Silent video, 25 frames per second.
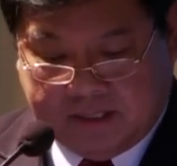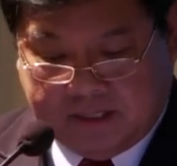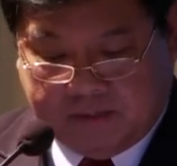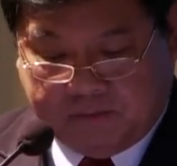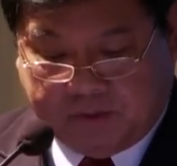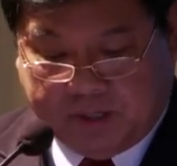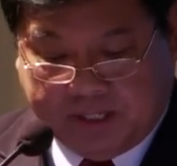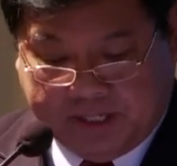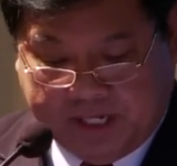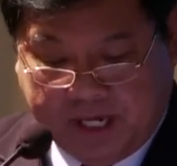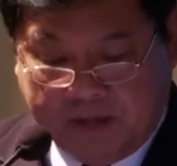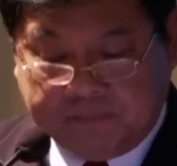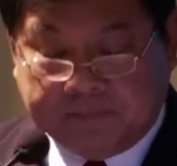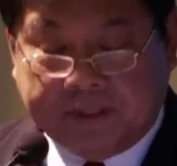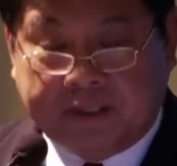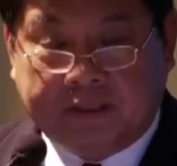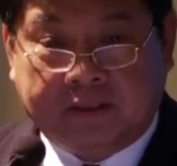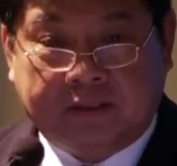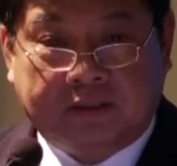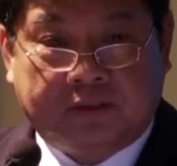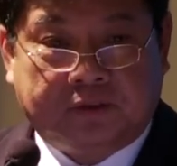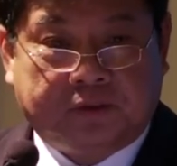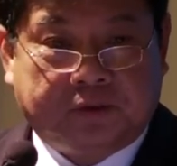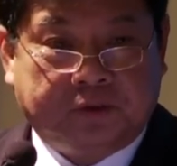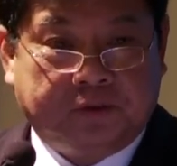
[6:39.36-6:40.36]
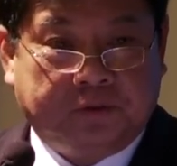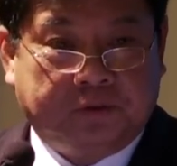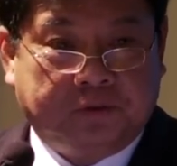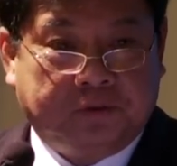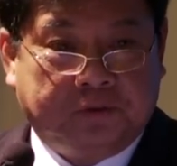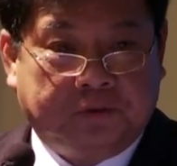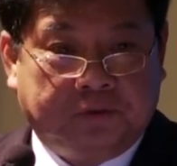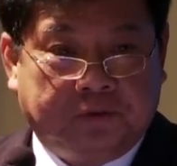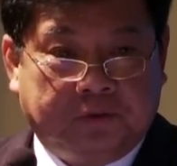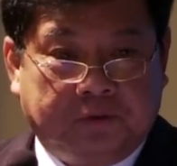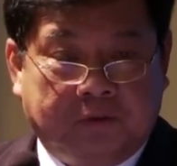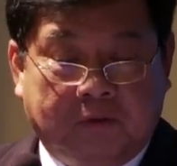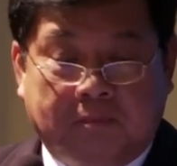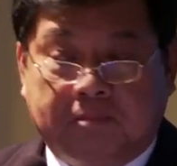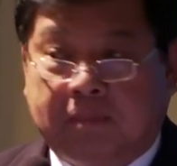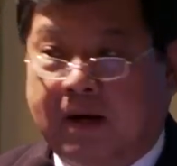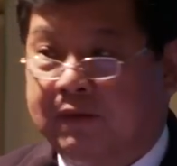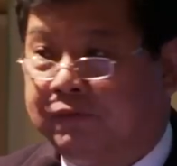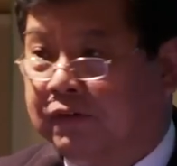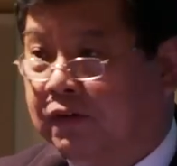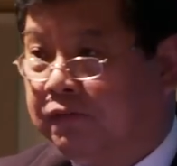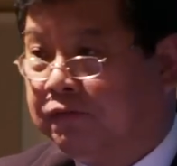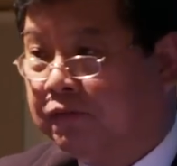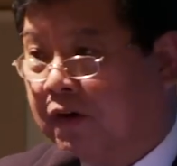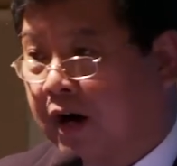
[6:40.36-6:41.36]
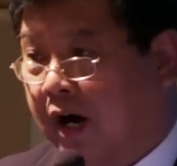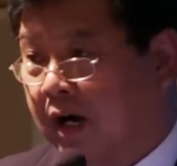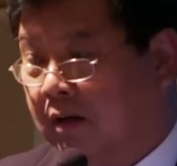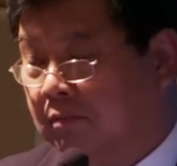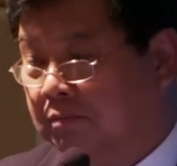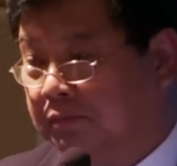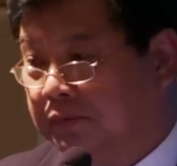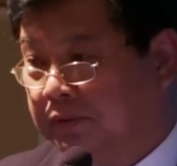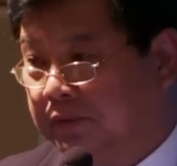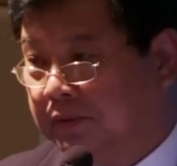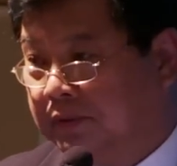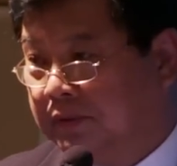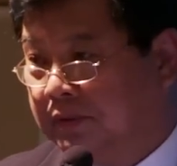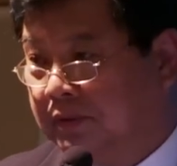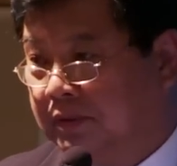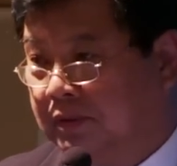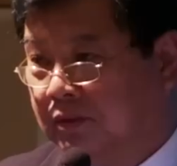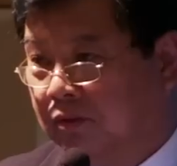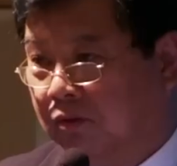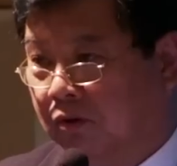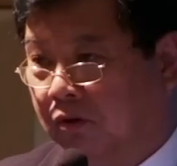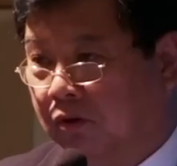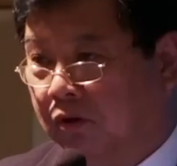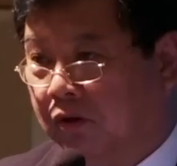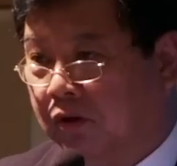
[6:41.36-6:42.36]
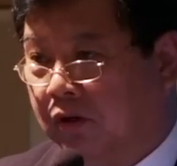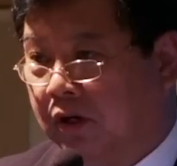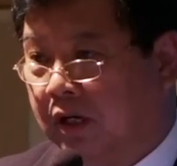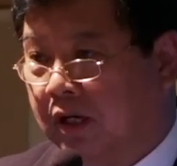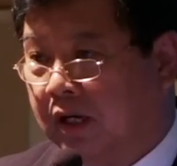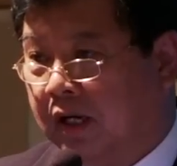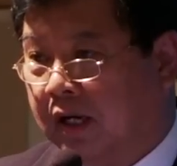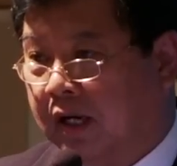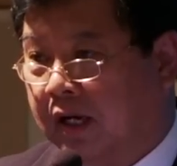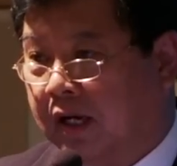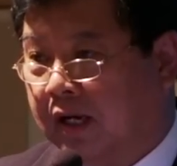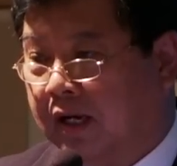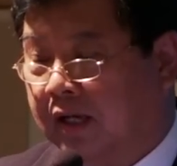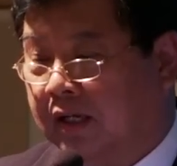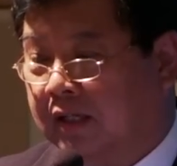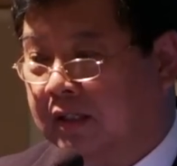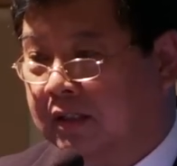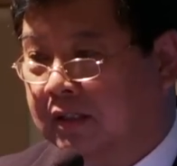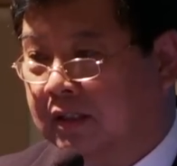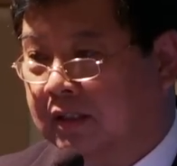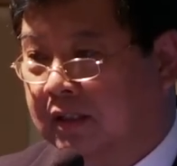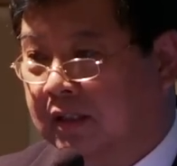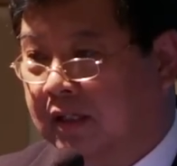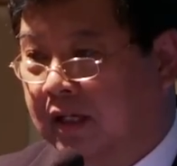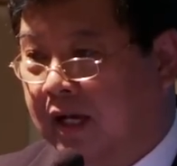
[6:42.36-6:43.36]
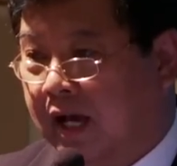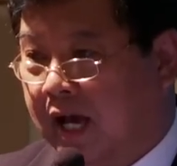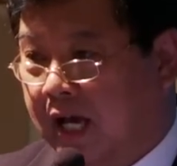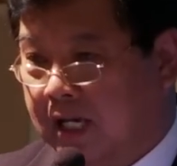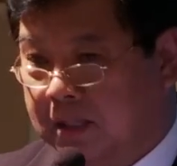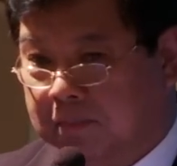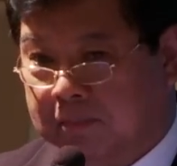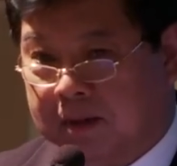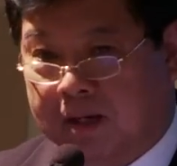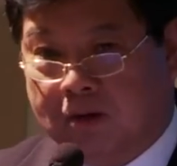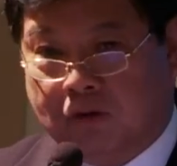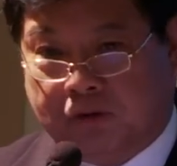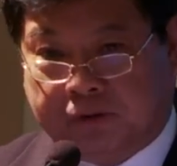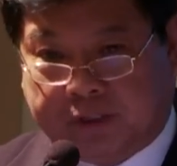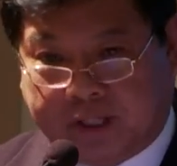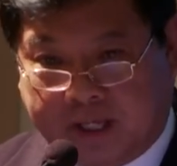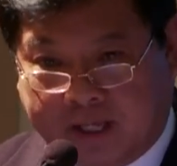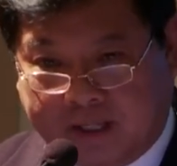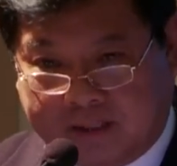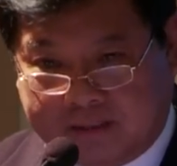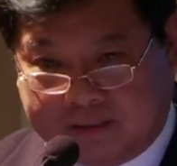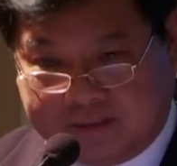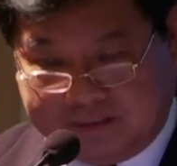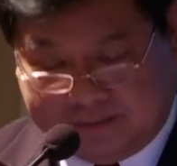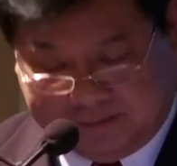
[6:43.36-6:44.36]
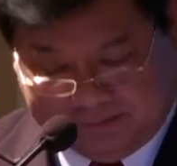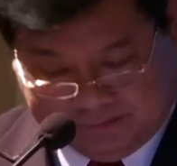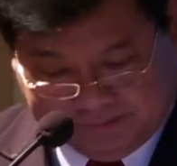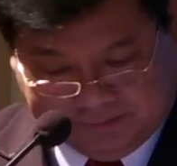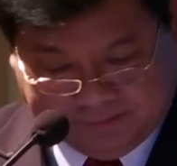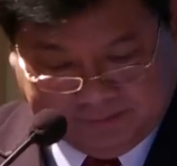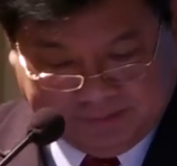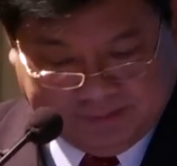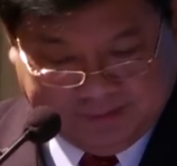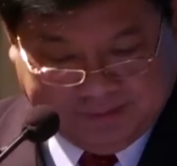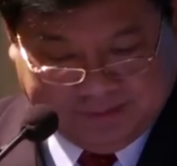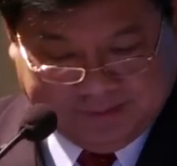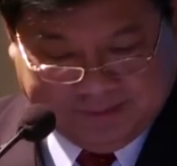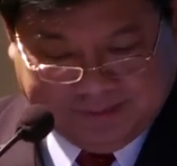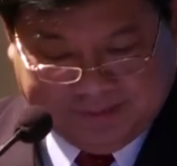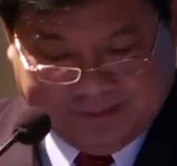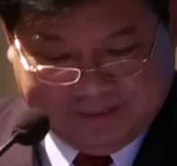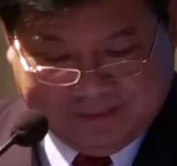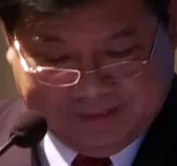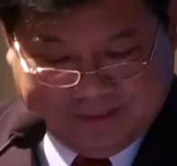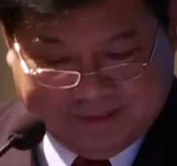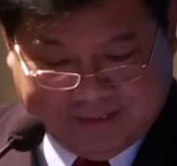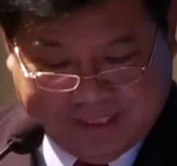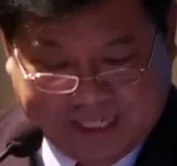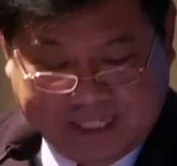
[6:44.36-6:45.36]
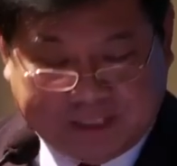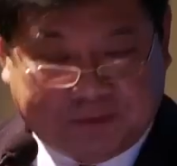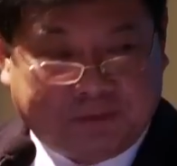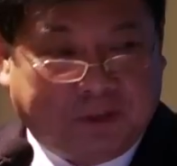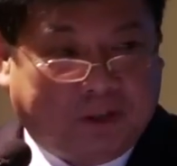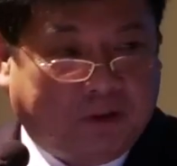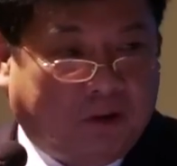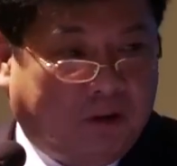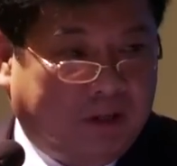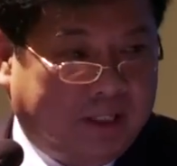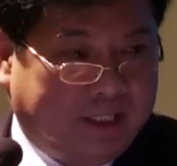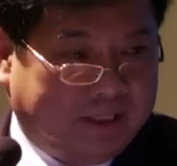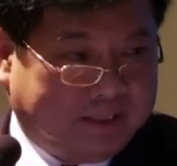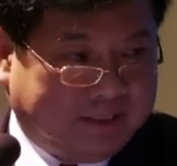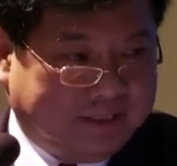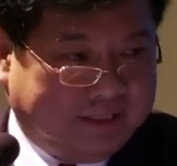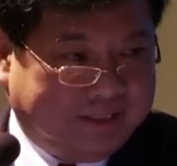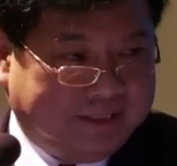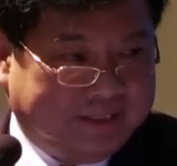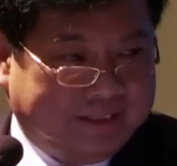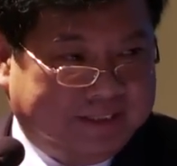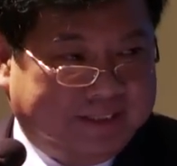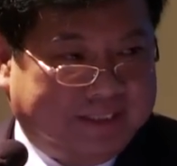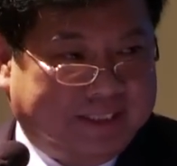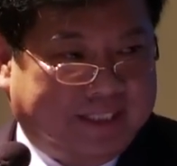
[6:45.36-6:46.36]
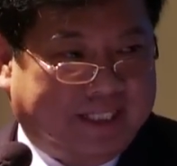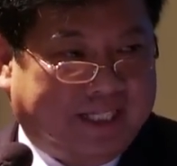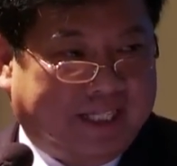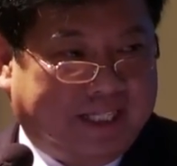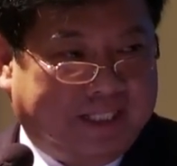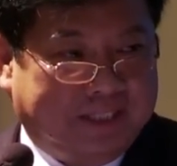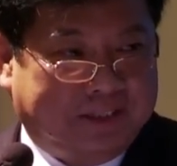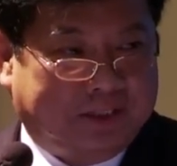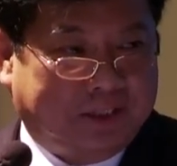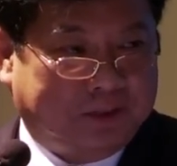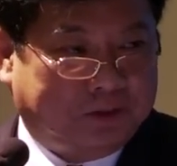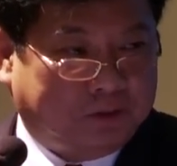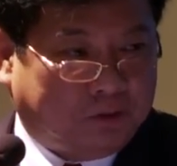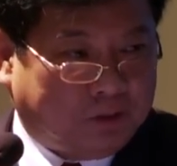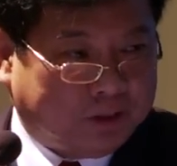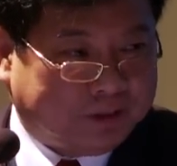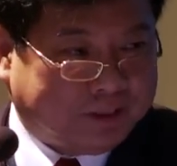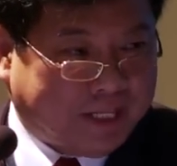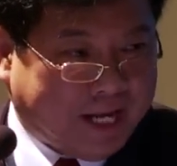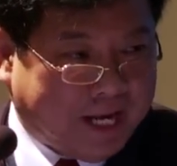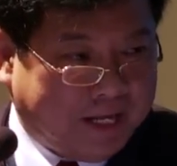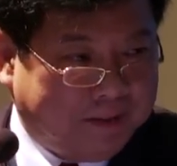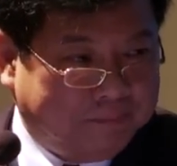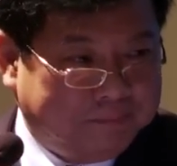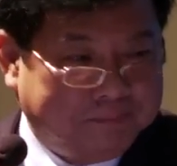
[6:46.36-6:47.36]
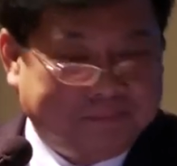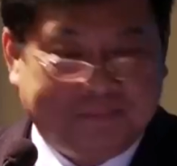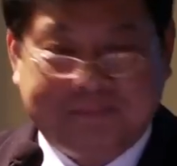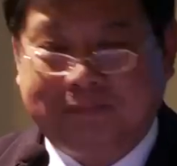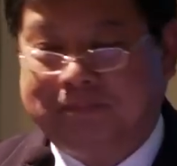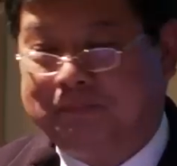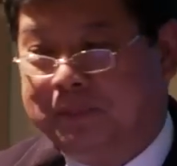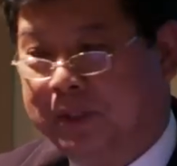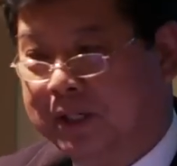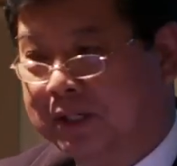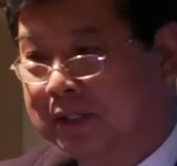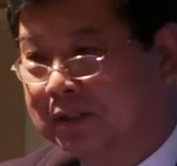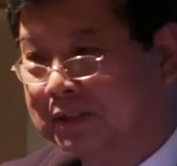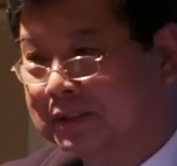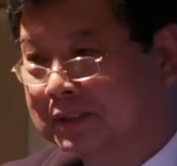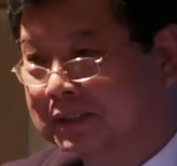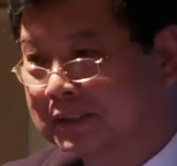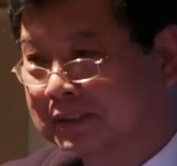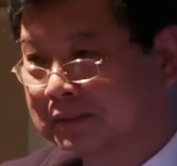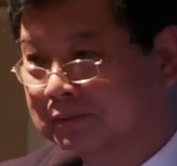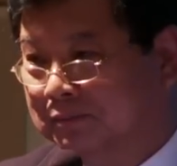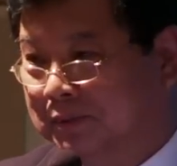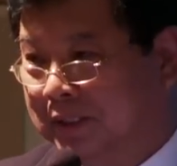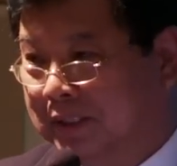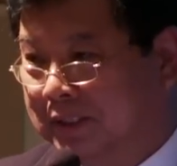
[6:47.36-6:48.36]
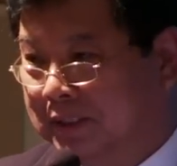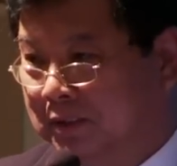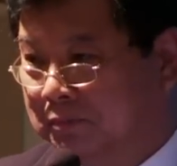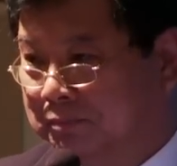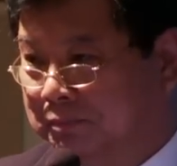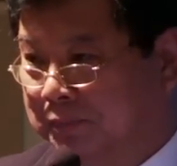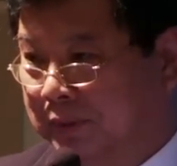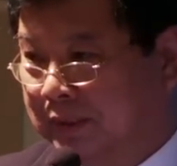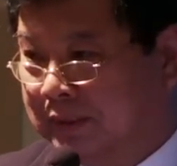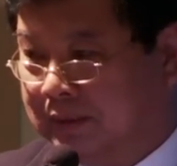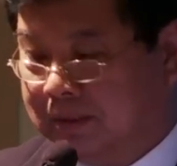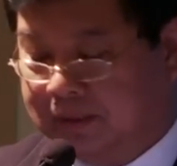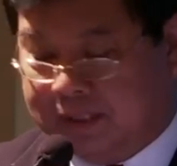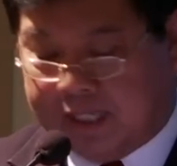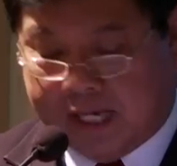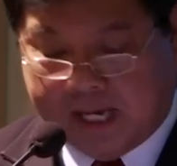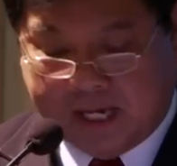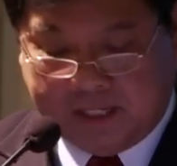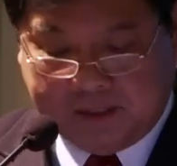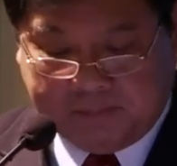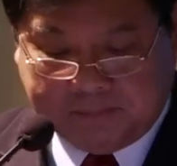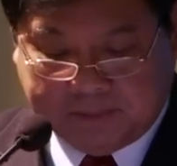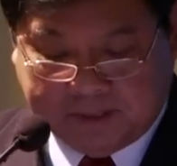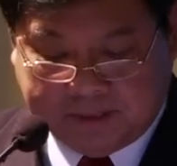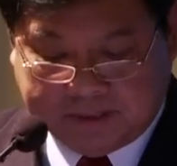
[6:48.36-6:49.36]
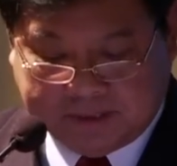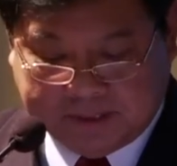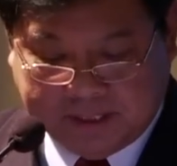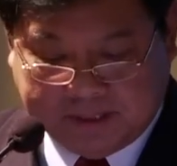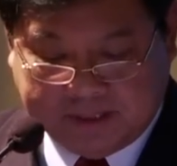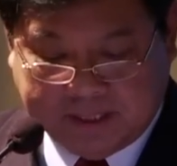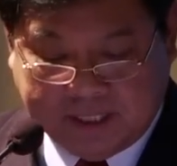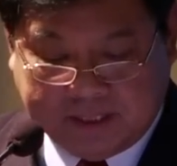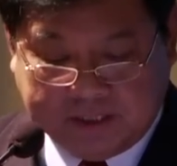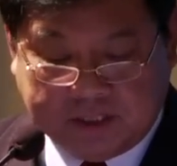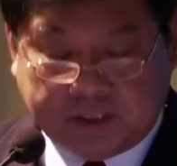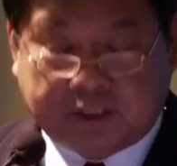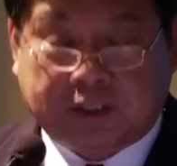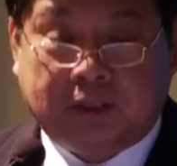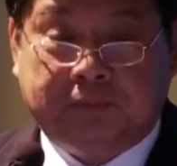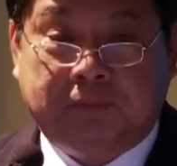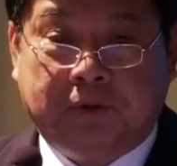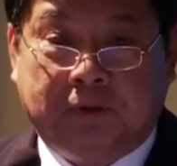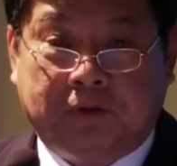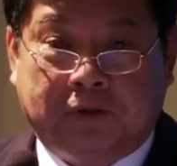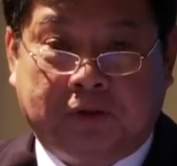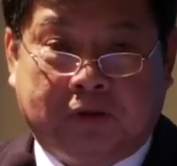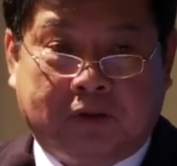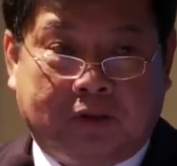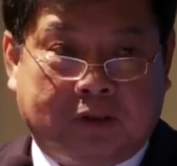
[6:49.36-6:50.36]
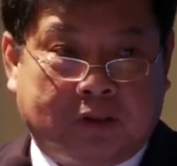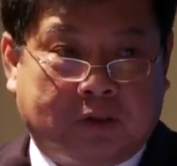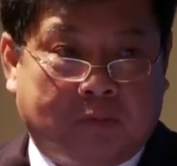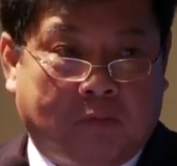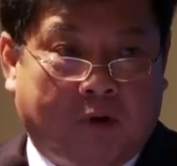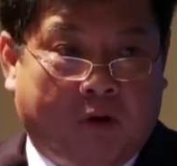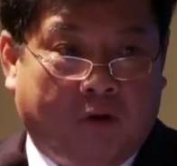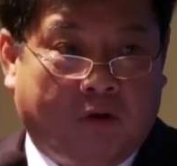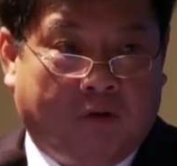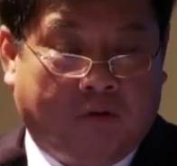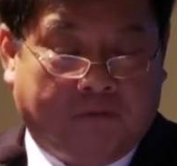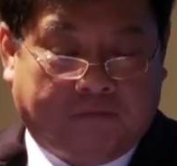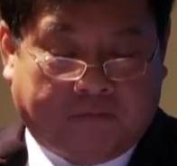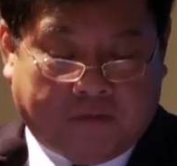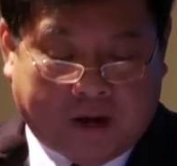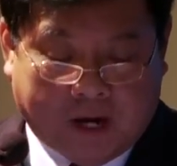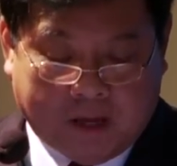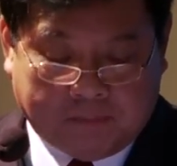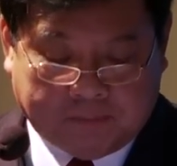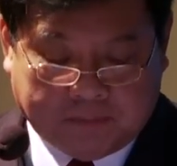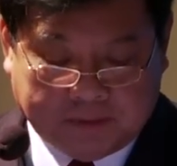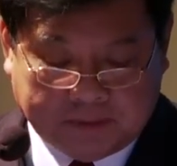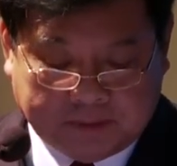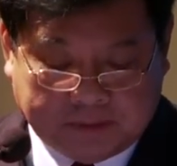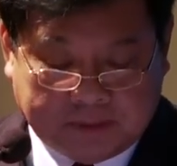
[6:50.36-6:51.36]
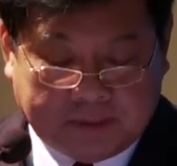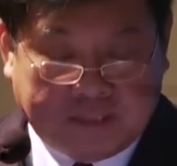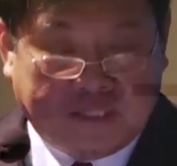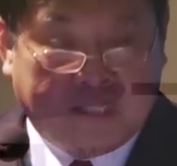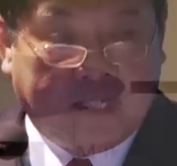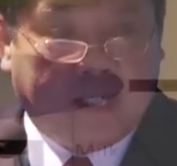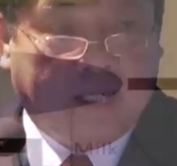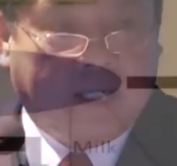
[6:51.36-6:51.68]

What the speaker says: were given to buffer farms or animal hotel, as we call it. It's a short time period where they feed the animals and then distributed to the smallhold farmers